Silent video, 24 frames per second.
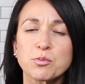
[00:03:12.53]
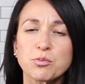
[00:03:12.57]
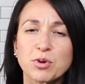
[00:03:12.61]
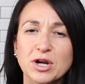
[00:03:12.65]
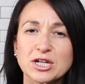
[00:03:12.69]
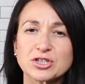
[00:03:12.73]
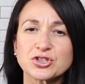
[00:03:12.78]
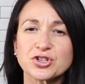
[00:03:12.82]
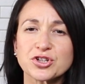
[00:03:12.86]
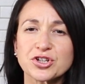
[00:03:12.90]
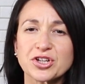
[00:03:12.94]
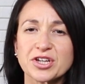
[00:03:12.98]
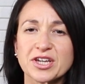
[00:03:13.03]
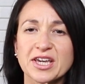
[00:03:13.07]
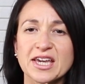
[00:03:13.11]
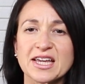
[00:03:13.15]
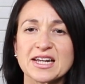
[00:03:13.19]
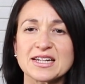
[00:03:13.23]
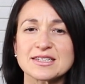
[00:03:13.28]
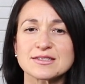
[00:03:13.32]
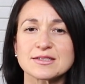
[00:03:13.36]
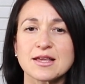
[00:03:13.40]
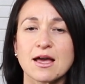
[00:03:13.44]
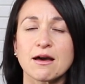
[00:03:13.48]
Pressure
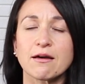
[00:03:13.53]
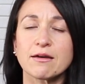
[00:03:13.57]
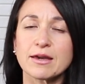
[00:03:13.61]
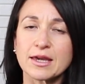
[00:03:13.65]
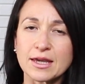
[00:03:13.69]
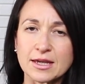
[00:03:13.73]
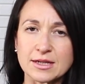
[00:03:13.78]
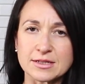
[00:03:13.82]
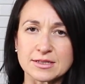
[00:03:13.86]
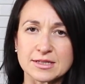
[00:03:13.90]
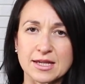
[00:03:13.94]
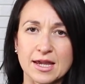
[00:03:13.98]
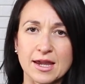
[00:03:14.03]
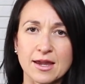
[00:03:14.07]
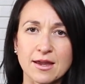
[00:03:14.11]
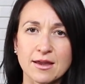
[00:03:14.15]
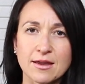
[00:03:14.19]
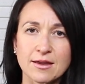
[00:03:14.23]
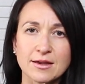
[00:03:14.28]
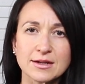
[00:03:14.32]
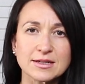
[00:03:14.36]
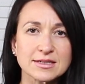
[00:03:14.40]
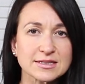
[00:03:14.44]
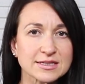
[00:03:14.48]
cooking is now easy,
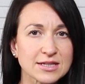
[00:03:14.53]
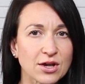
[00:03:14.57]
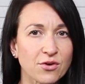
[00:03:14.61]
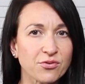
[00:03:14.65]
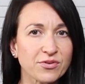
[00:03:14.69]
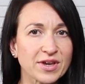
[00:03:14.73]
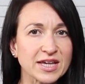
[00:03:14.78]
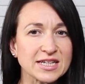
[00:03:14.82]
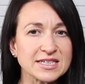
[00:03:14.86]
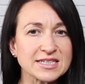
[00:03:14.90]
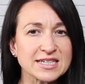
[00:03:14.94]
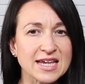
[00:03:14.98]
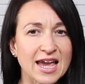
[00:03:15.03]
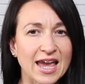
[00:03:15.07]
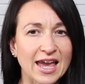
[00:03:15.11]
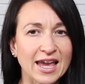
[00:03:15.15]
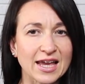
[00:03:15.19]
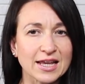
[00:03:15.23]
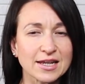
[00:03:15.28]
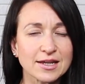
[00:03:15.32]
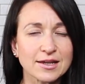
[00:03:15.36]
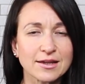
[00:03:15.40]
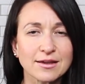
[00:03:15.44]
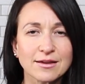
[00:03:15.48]

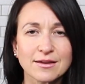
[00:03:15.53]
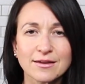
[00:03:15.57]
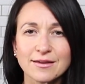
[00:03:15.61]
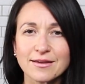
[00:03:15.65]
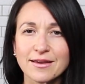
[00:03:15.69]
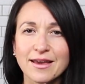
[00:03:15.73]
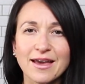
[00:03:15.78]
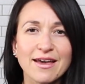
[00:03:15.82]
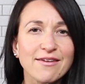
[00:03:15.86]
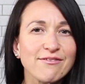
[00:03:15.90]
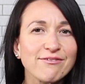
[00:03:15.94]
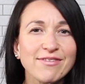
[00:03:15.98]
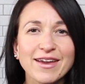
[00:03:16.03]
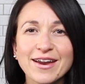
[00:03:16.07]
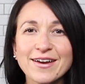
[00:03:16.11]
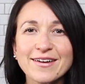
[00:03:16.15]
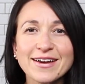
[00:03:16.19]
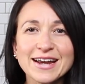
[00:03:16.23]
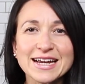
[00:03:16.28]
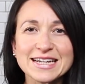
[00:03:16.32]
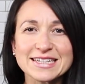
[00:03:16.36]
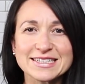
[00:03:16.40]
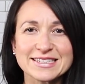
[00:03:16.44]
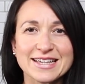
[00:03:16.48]
self-contained, and
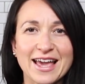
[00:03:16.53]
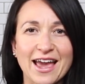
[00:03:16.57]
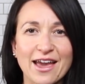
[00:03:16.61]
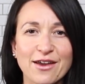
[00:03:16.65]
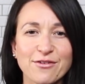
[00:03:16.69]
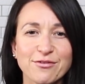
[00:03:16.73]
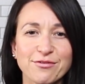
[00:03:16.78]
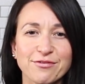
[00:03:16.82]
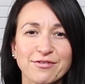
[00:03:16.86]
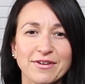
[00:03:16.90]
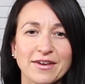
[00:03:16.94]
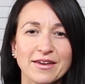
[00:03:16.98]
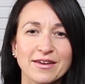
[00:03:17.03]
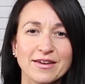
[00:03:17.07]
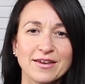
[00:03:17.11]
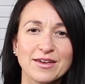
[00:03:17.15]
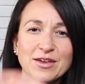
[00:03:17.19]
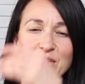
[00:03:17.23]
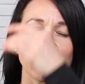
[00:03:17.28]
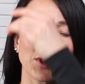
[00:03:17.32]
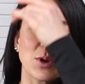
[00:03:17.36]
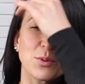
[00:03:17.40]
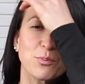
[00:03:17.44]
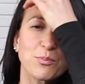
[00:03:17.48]
very safe.
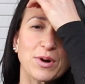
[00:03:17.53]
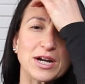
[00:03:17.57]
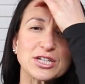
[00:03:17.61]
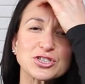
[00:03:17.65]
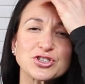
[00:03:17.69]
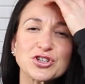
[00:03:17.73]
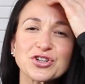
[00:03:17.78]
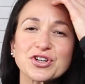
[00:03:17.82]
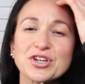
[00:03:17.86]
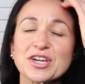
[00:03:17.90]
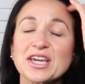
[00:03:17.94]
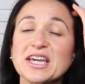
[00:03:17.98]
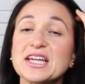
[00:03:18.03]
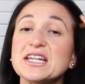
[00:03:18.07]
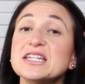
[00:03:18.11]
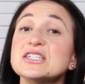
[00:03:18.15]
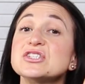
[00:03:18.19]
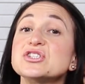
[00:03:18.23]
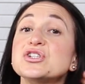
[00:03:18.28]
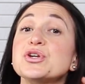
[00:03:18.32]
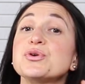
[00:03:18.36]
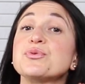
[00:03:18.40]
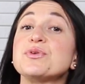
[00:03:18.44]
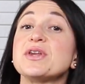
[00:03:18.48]
Pressure cooking
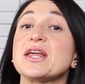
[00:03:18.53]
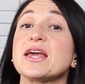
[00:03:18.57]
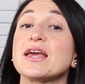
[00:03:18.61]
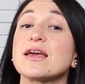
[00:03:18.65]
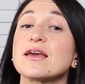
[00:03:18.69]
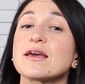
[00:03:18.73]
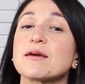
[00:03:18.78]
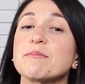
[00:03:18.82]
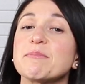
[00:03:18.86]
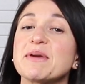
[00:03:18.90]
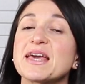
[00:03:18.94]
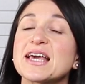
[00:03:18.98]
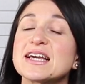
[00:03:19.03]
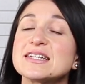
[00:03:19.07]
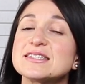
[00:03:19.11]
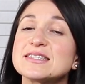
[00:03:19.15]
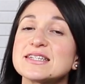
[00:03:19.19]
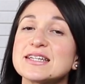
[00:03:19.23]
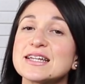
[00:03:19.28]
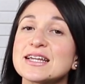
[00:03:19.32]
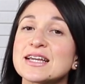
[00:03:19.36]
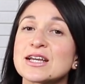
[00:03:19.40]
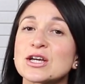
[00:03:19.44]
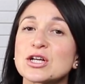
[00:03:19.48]
is unique because
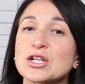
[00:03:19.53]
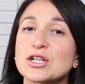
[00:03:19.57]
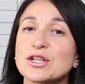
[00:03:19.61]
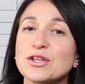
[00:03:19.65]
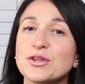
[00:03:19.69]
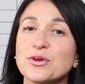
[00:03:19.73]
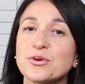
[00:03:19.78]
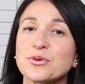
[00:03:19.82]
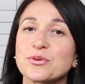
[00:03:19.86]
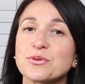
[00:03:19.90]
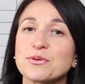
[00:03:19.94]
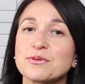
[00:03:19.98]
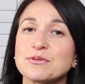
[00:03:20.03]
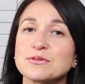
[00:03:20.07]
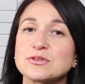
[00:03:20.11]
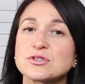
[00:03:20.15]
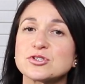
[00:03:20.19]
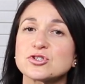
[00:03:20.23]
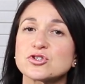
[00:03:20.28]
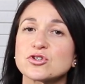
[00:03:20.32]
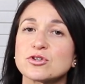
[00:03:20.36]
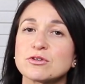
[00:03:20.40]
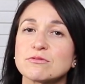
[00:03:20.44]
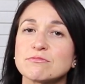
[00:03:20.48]
it
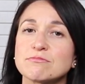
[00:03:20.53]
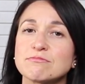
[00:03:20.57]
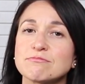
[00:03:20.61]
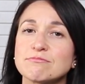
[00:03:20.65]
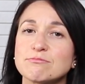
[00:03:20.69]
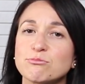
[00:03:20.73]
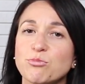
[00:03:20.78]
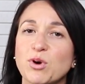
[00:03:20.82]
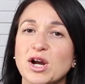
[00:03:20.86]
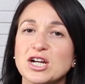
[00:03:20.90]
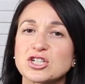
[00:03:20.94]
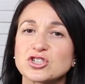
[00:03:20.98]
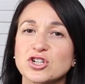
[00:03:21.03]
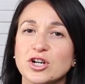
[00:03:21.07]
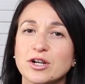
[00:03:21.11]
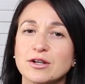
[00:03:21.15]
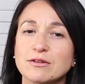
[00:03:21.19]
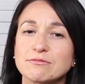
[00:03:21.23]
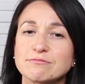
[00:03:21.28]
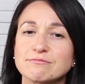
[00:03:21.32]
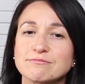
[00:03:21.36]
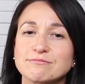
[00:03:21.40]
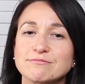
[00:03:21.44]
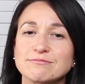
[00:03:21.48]
includes
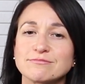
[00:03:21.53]
pressure.